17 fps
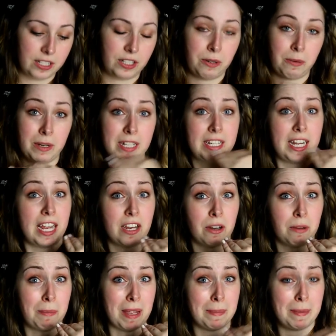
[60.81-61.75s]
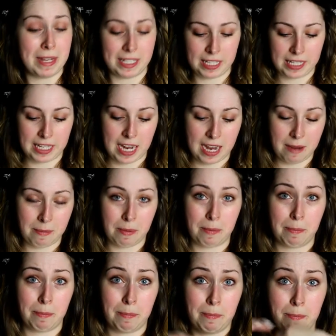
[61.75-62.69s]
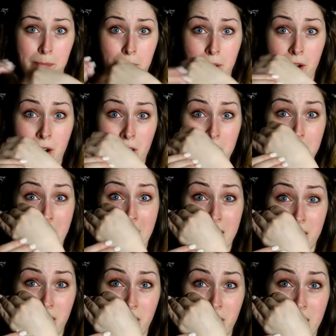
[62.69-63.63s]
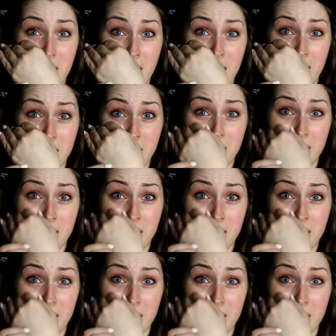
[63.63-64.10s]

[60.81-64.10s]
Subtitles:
You want to take your big piece of tape, put it on the back of your hand,